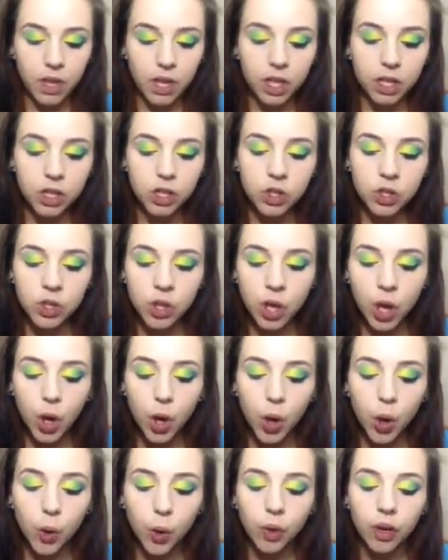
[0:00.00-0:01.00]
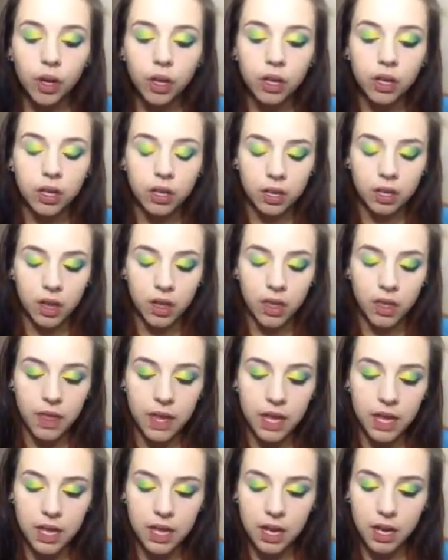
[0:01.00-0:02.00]
So
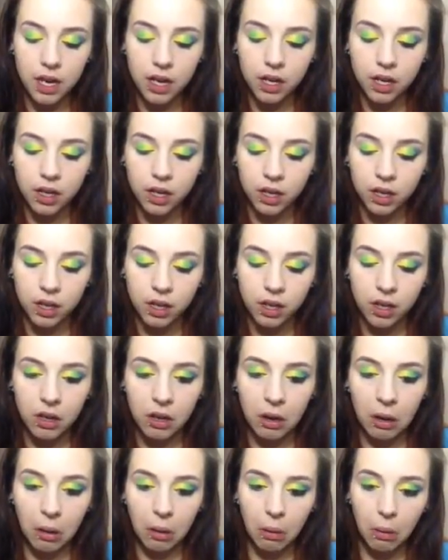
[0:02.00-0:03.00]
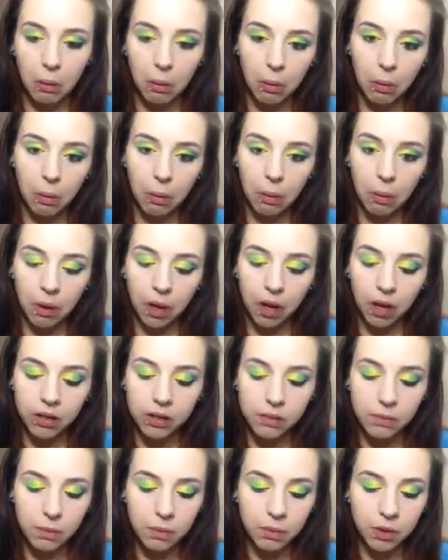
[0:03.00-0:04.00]
then, oh, I
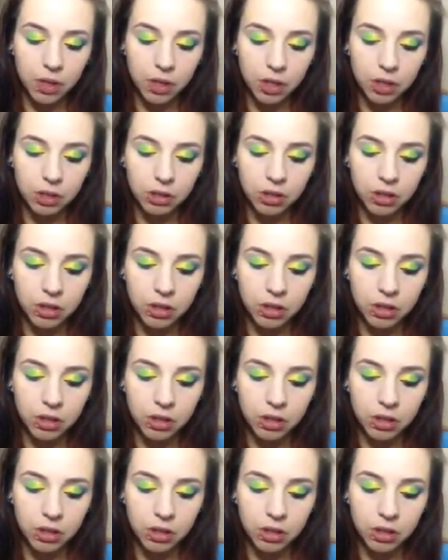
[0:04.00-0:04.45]
lost my brush.